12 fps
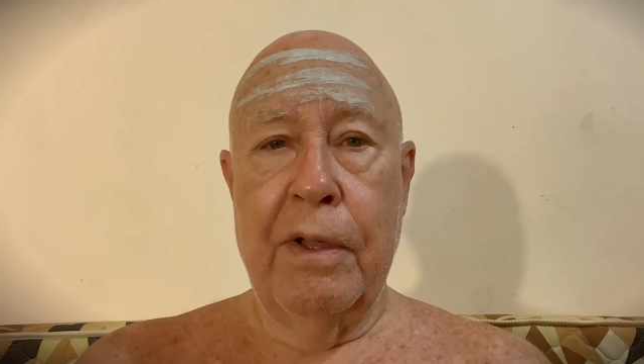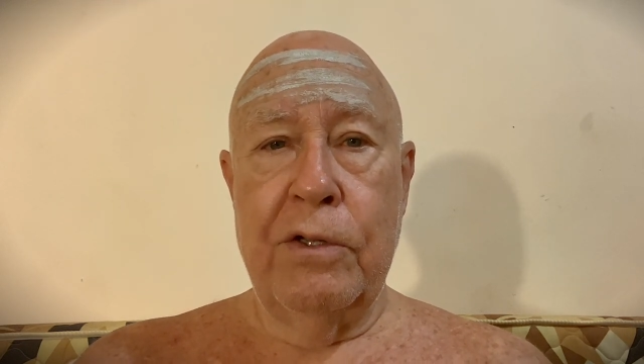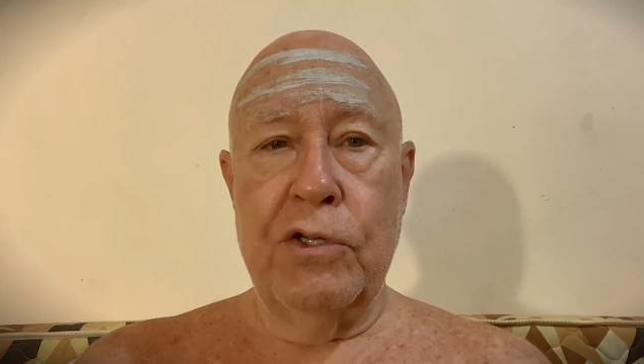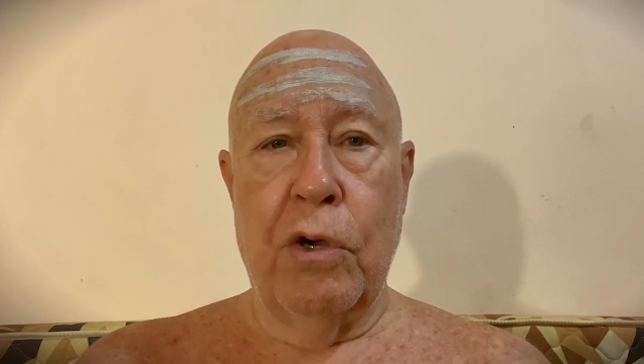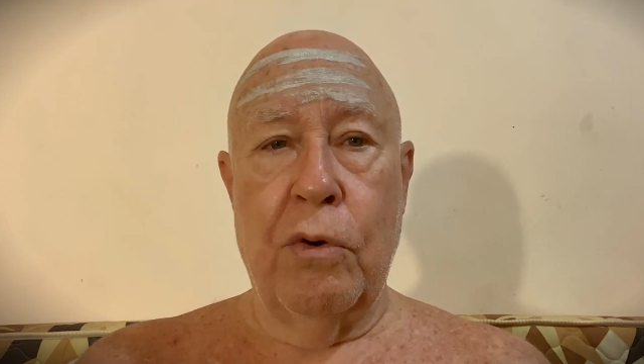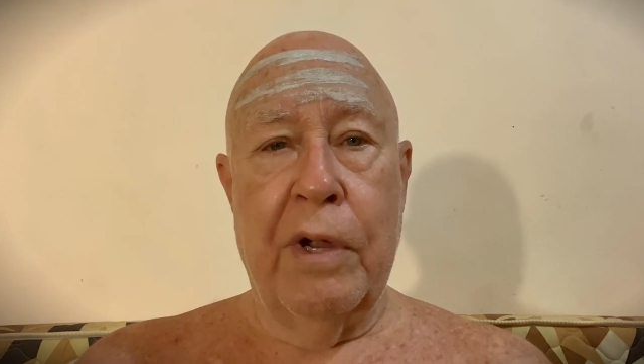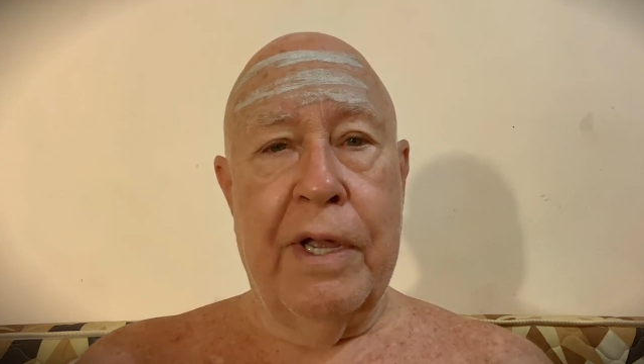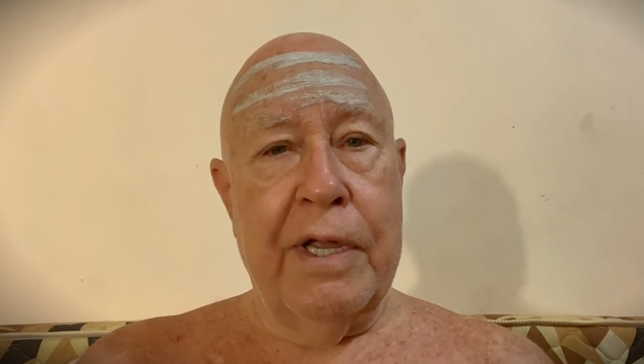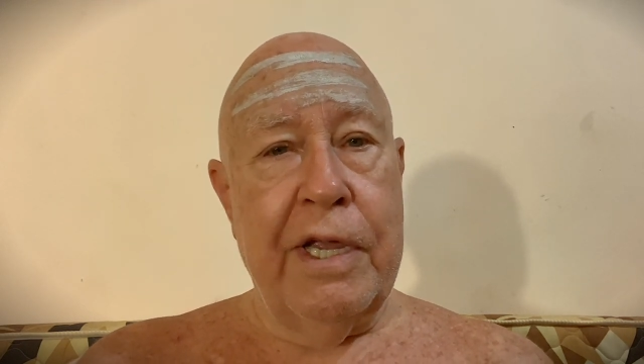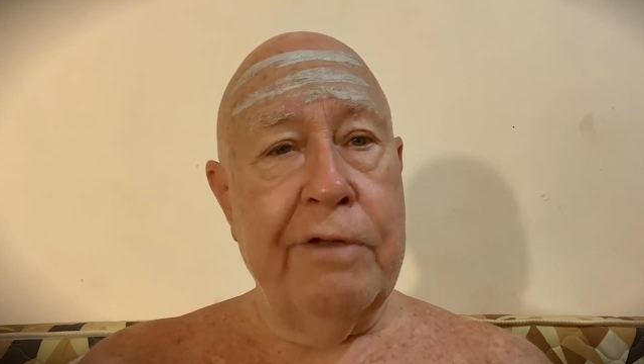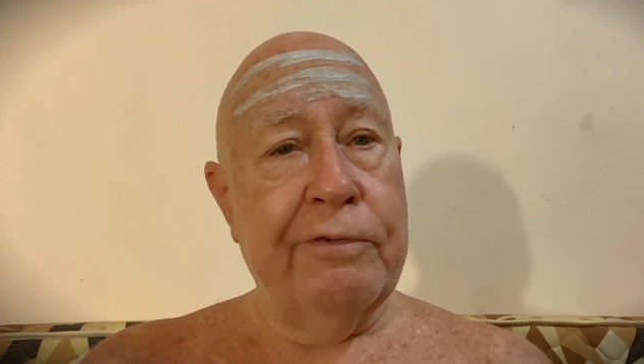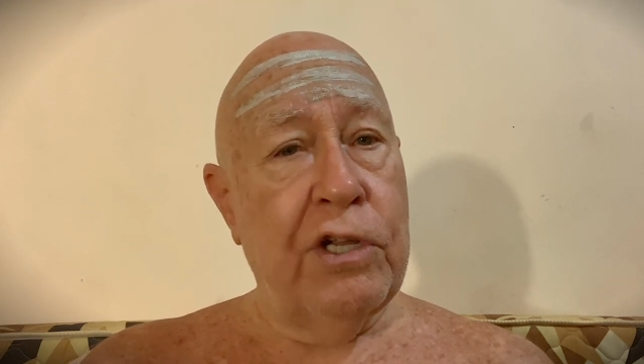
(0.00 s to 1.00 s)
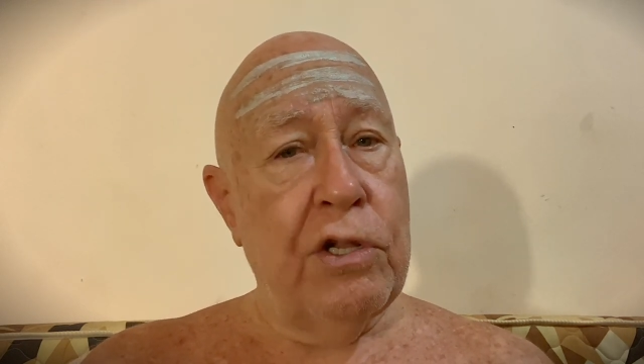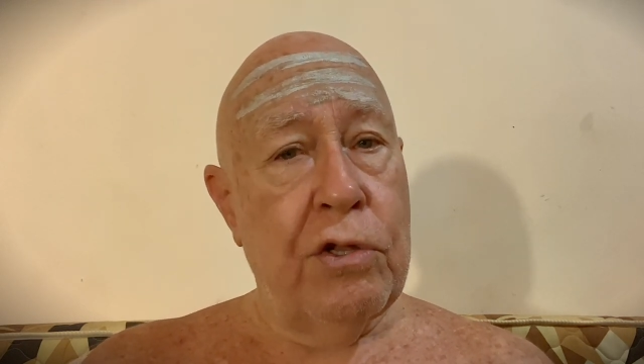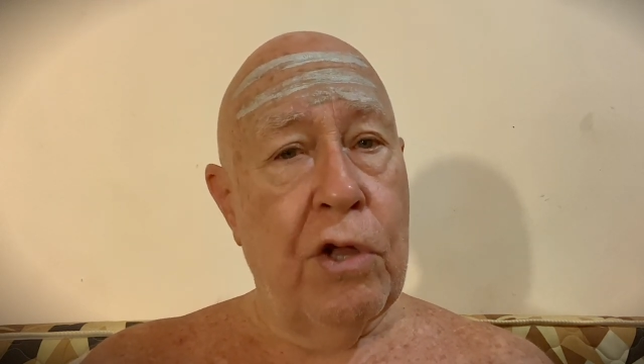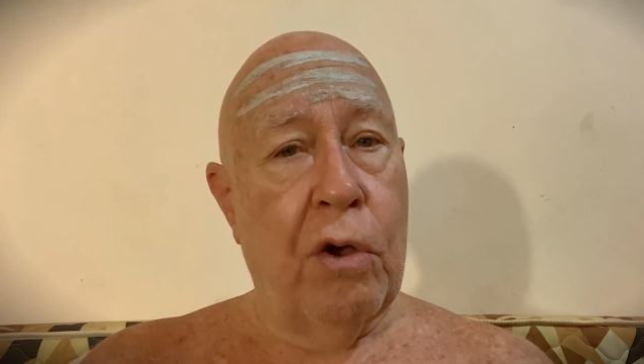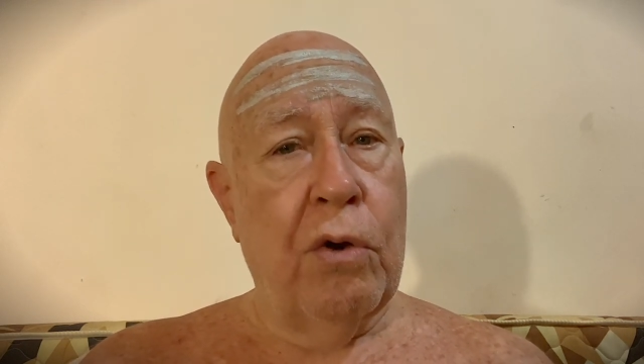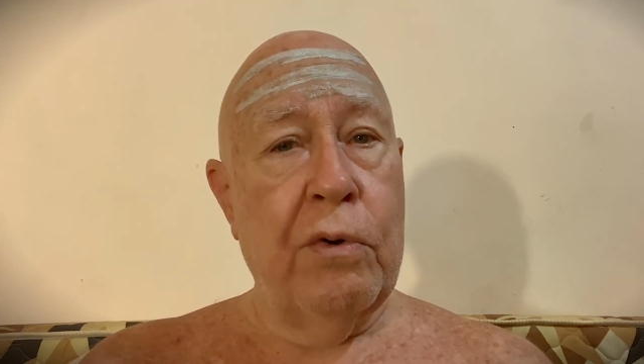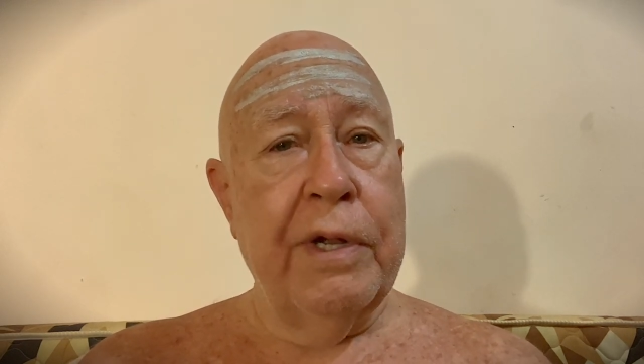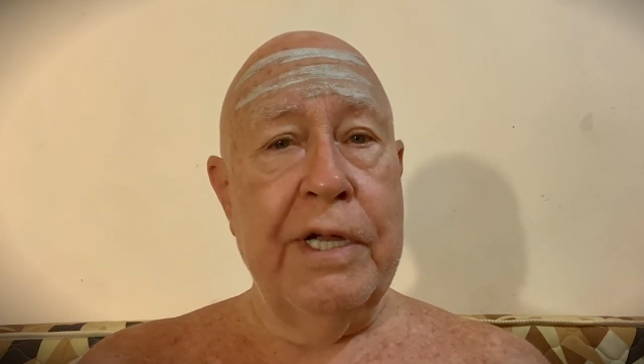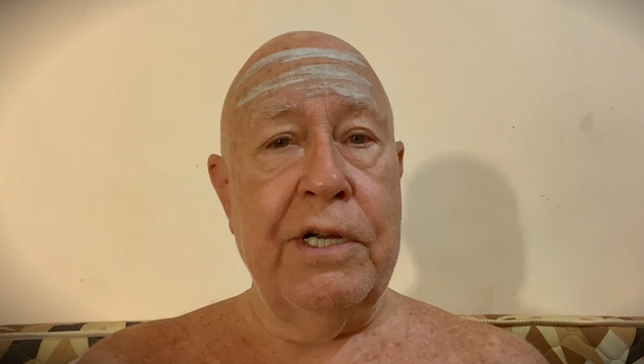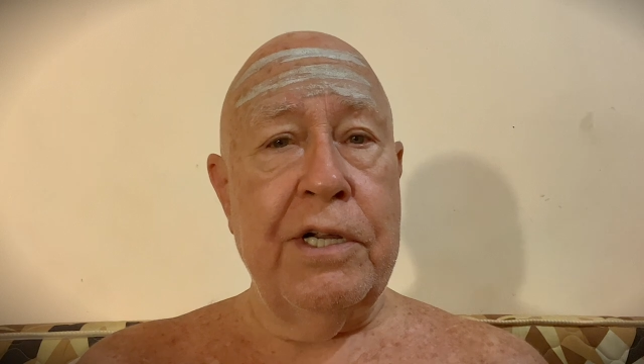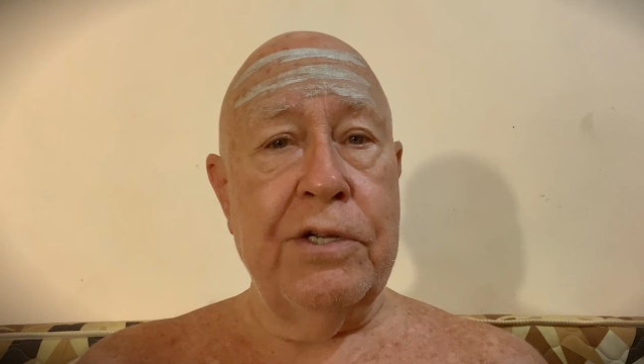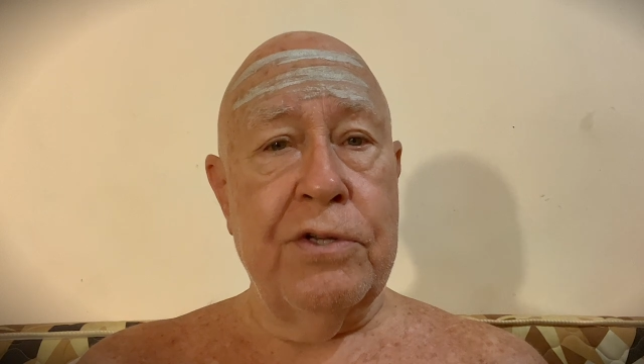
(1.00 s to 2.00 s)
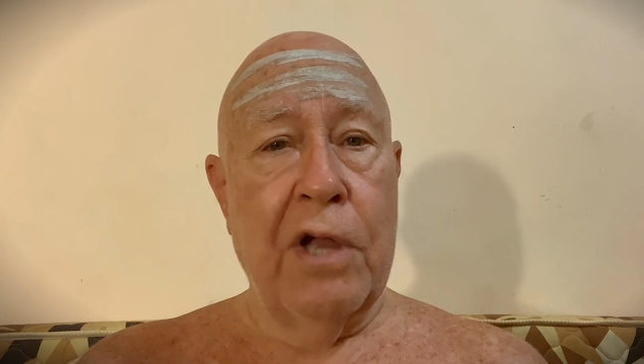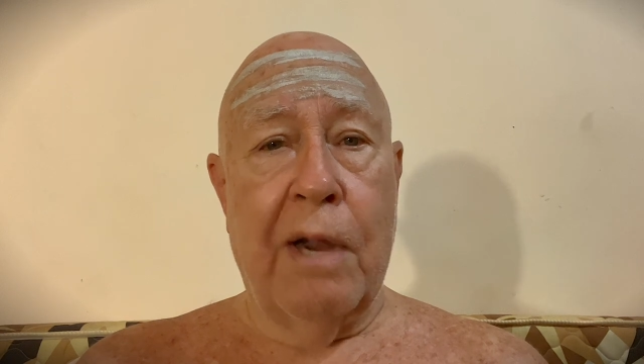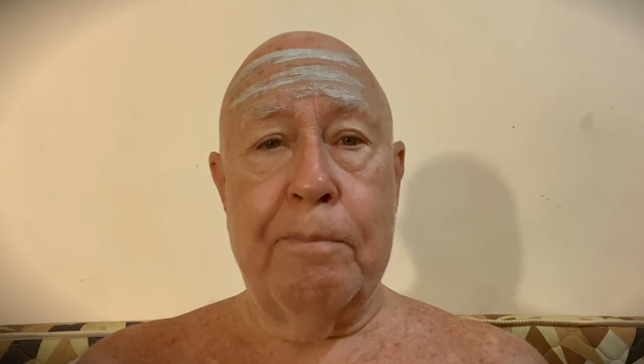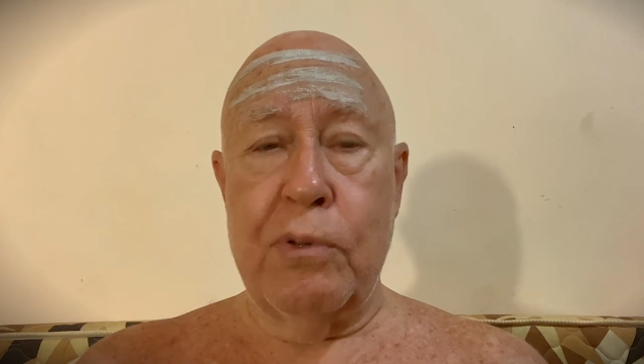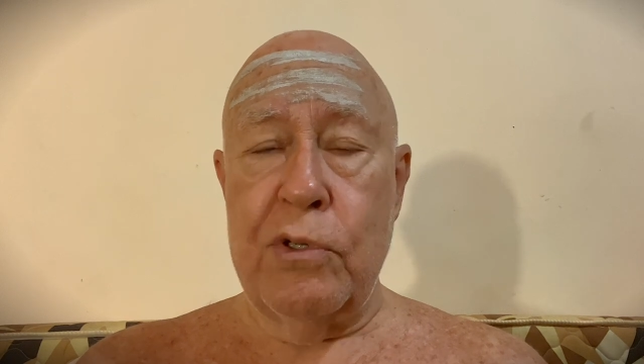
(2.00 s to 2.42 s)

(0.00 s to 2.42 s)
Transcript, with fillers: So even though it is not